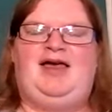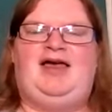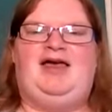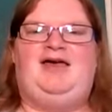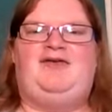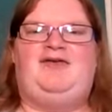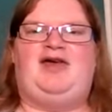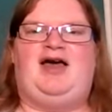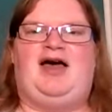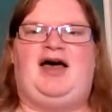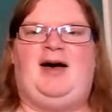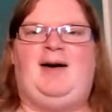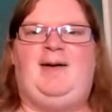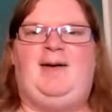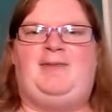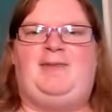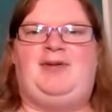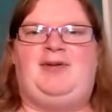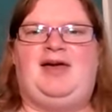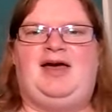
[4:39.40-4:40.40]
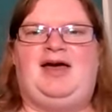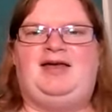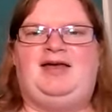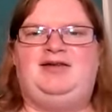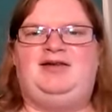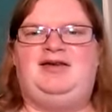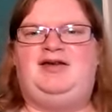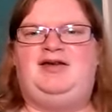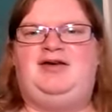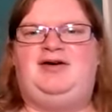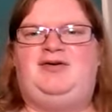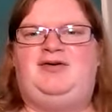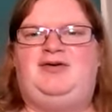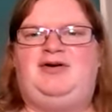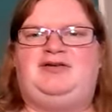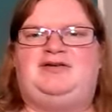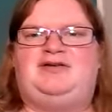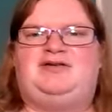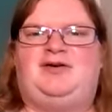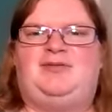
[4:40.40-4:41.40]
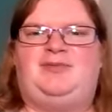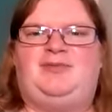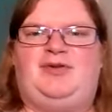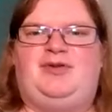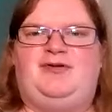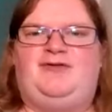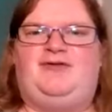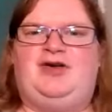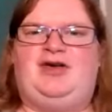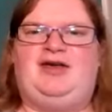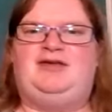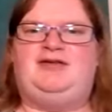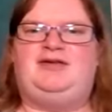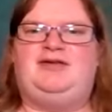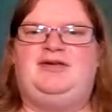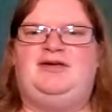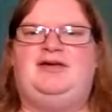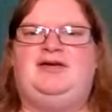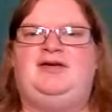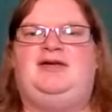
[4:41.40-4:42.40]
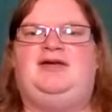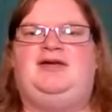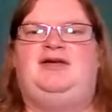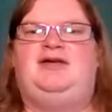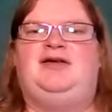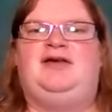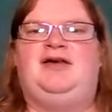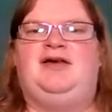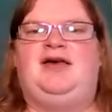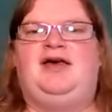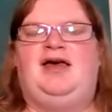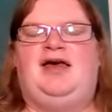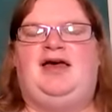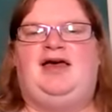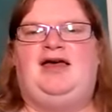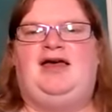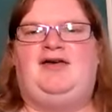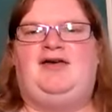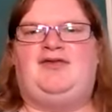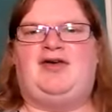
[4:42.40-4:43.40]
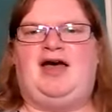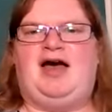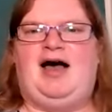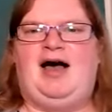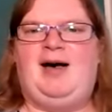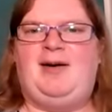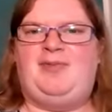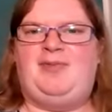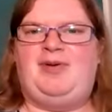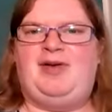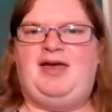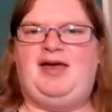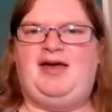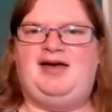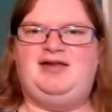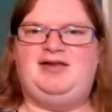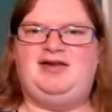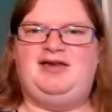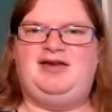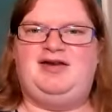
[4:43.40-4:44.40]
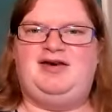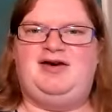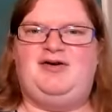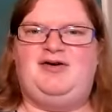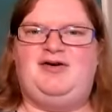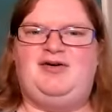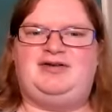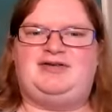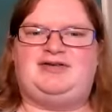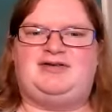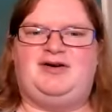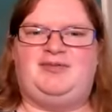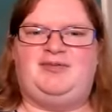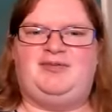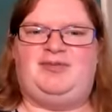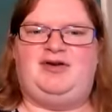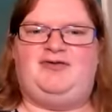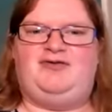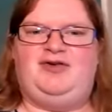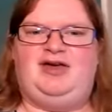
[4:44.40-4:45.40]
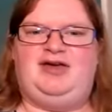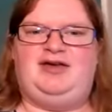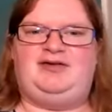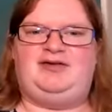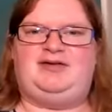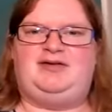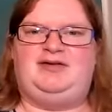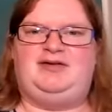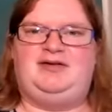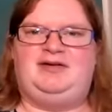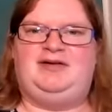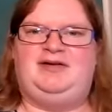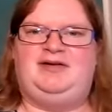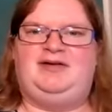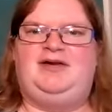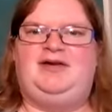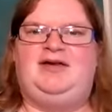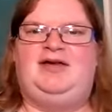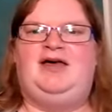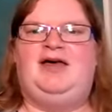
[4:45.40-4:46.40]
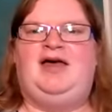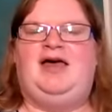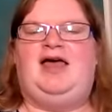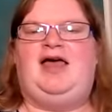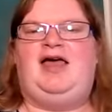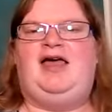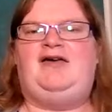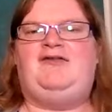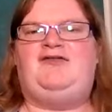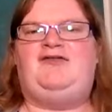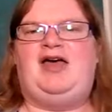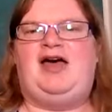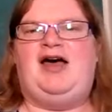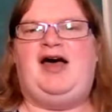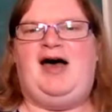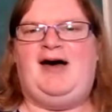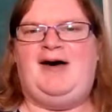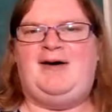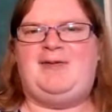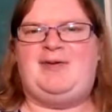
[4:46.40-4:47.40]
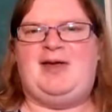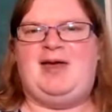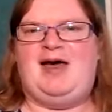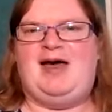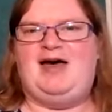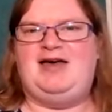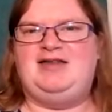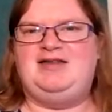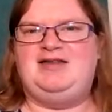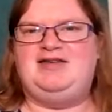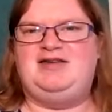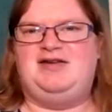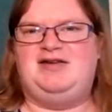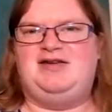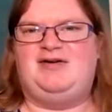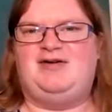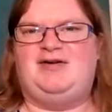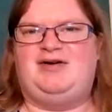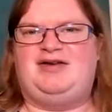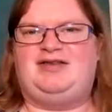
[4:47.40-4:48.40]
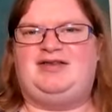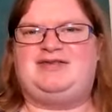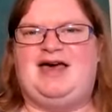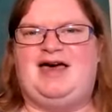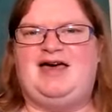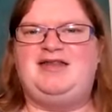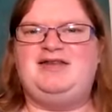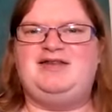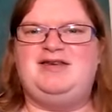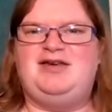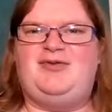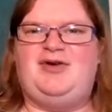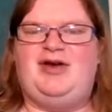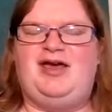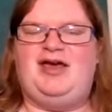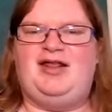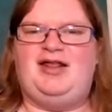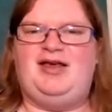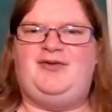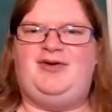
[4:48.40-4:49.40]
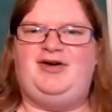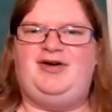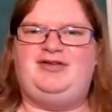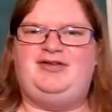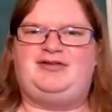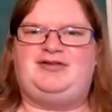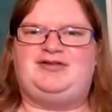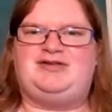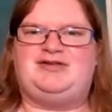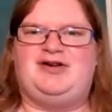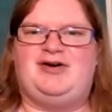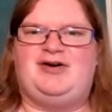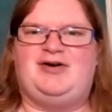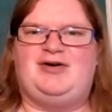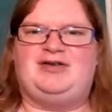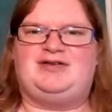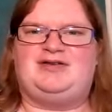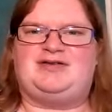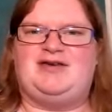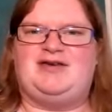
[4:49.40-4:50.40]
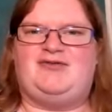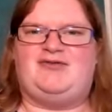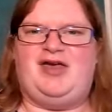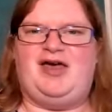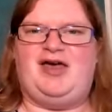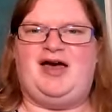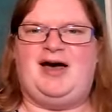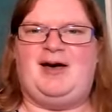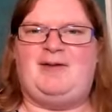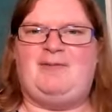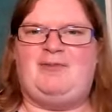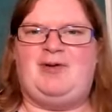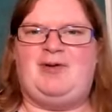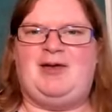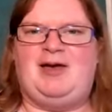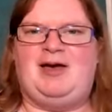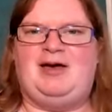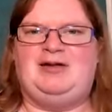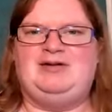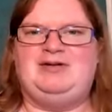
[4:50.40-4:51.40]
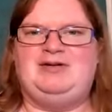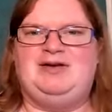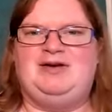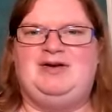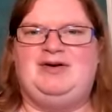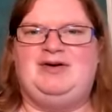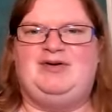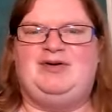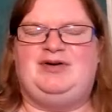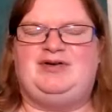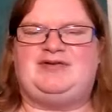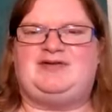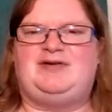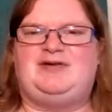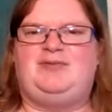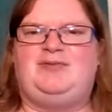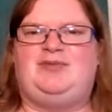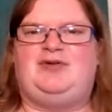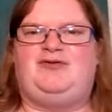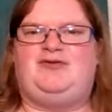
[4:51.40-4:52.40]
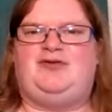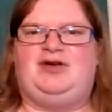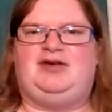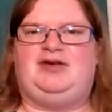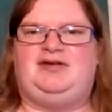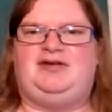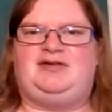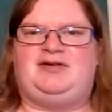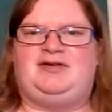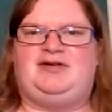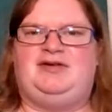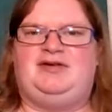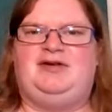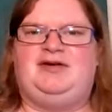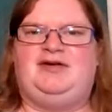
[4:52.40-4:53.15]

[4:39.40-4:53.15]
If you're happy and you know it, stomp your feet. If you're happy and you know it, stomp your feet. If you're happy and you know it and you really want to show it, if you're happy and you know it, stomp your feet.